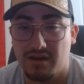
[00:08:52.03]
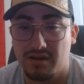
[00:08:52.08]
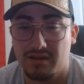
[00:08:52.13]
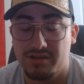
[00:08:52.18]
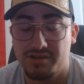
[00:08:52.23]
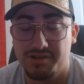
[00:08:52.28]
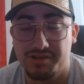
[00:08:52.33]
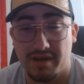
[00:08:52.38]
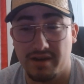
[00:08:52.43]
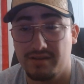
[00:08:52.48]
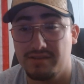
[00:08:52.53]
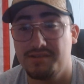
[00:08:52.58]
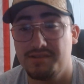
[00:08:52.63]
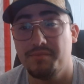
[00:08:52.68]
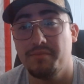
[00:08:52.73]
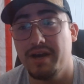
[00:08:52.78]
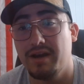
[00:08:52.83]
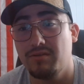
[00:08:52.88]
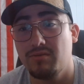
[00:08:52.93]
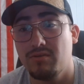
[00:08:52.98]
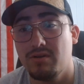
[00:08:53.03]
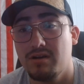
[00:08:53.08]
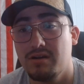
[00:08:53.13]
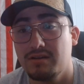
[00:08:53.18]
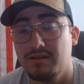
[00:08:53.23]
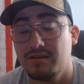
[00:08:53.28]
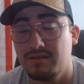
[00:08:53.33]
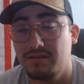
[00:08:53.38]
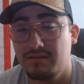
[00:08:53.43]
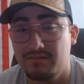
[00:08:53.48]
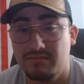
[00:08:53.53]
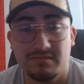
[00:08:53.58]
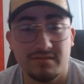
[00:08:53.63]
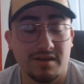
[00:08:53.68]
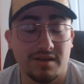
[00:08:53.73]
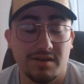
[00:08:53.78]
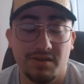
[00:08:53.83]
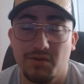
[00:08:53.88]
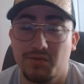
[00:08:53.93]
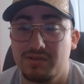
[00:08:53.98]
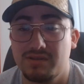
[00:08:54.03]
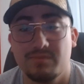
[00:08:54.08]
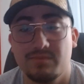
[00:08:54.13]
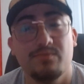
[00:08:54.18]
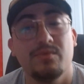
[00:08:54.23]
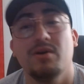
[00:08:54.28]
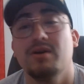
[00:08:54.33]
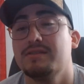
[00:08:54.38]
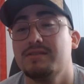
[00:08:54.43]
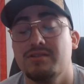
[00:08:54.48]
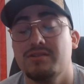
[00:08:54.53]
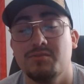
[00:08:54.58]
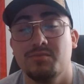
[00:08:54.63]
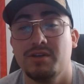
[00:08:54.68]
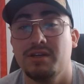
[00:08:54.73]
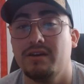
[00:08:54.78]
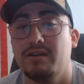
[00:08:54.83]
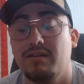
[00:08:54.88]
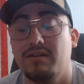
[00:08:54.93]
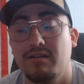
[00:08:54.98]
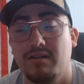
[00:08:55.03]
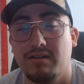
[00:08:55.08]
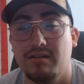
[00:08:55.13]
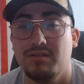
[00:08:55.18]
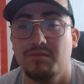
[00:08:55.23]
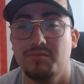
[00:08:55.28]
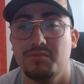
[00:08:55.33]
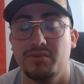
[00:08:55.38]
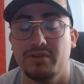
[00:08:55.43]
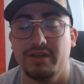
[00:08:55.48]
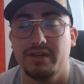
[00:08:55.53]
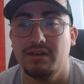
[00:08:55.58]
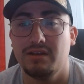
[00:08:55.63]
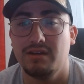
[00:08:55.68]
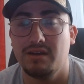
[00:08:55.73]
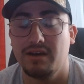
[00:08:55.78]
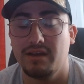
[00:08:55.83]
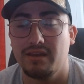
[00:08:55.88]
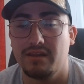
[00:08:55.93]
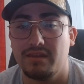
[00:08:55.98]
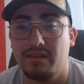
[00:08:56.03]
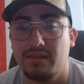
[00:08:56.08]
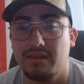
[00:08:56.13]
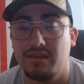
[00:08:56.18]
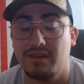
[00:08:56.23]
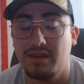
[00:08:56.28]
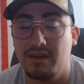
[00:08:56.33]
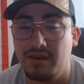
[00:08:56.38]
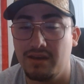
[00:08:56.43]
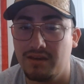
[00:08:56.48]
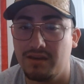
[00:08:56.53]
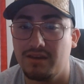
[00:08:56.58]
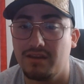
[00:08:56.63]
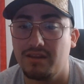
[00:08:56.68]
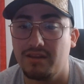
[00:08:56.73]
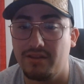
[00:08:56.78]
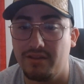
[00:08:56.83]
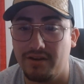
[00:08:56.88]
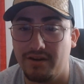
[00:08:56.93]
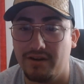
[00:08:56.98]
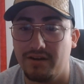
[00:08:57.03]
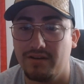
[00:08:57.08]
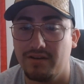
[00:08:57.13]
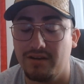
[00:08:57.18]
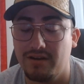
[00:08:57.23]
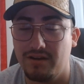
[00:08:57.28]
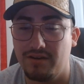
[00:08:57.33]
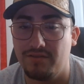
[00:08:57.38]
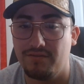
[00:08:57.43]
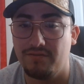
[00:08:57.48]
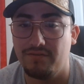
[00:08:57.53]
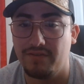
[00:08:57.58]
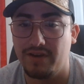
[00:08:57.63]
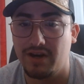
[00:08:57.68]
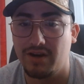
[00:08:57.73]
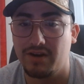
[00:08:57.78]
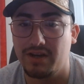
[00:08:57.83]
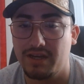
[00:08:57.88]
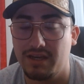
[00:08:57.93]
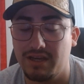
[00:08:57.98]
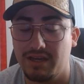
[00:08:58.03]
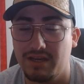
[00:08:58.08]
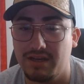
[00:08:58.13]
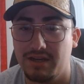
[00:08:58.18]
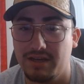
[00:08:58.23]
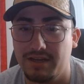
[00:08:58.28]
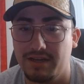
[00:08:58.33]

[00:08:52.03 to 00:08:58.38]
Shout out to Mad Rock. They don't sponsor me at all, but I think they're a very